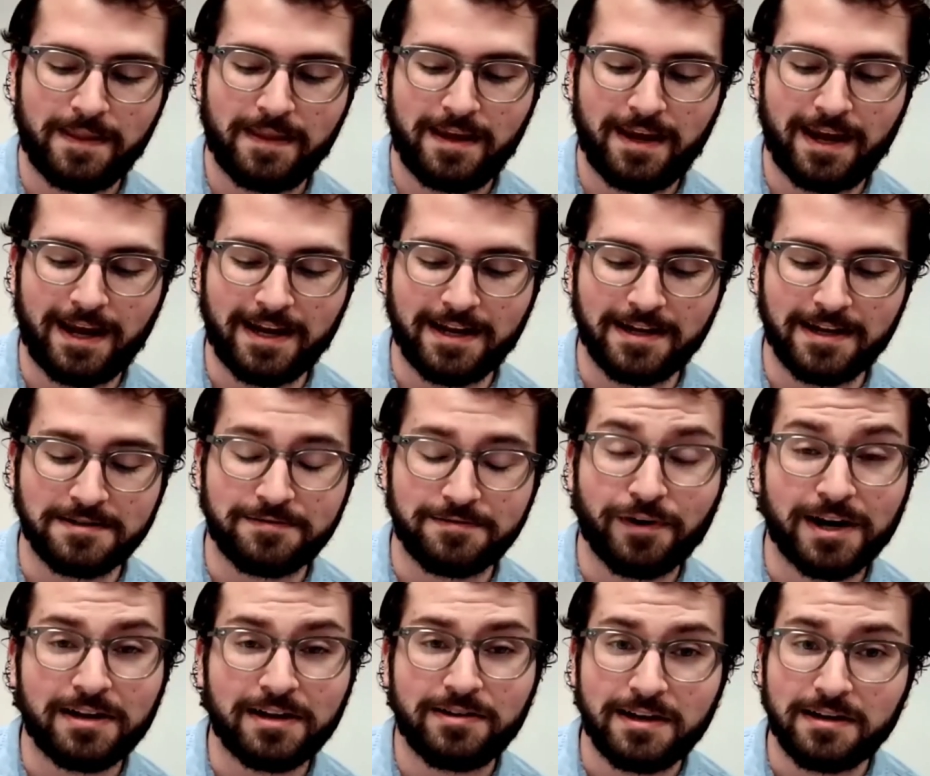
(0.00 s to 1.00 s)
And
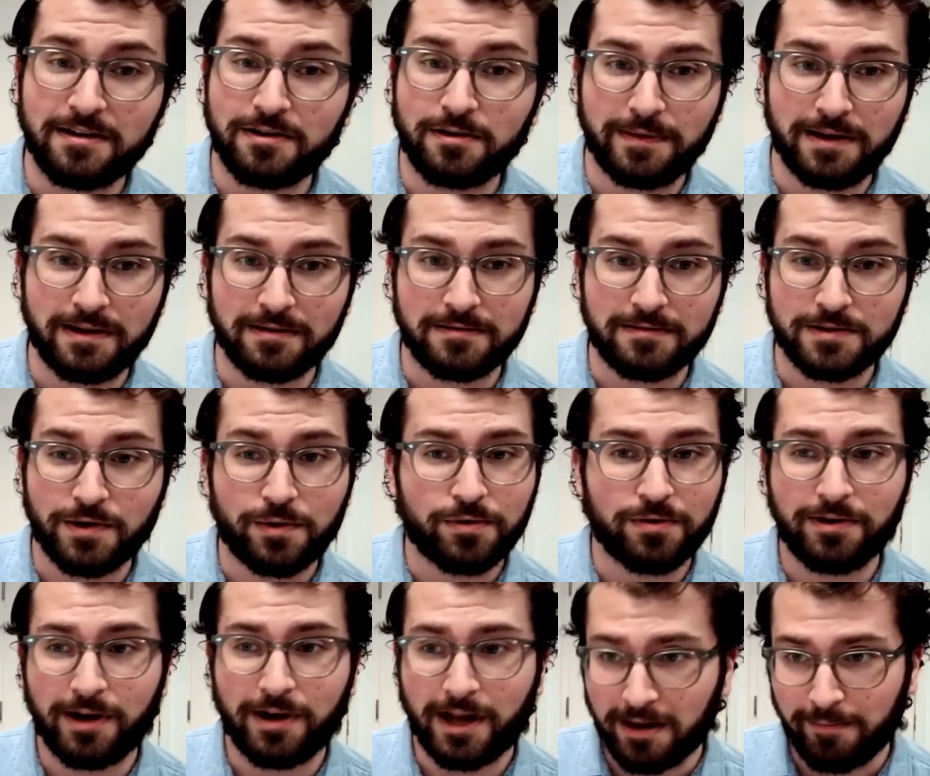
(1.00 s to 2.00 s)
frankly, it'll be a total
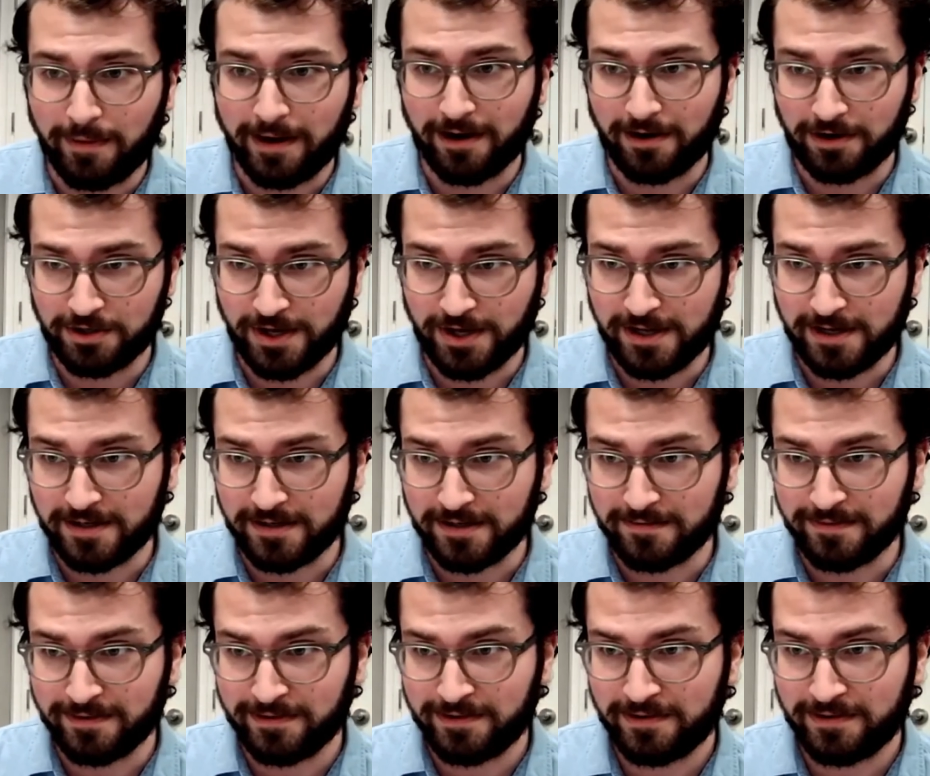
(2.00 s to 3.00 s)
nightmare trying
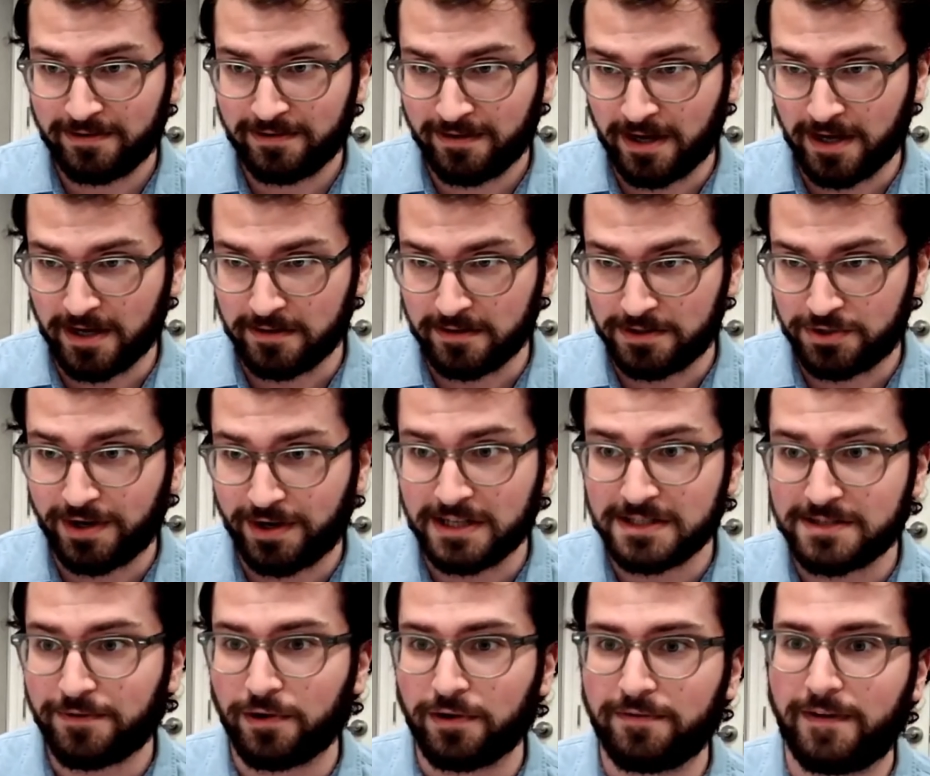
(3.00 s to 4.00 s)
to
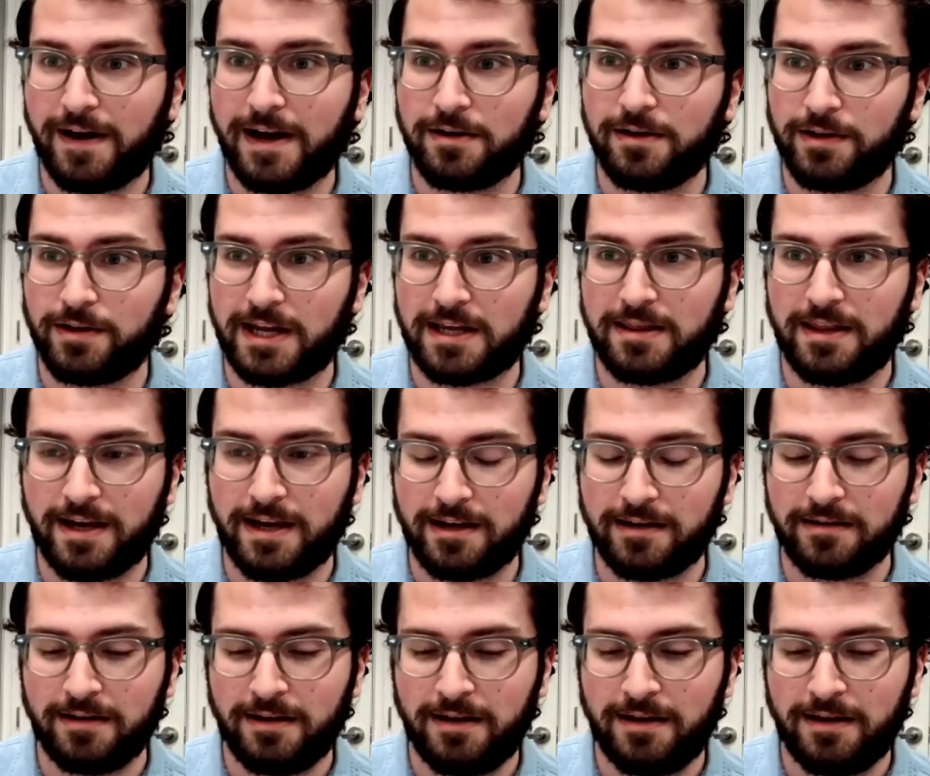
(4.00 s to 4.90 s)
transfer a file like that,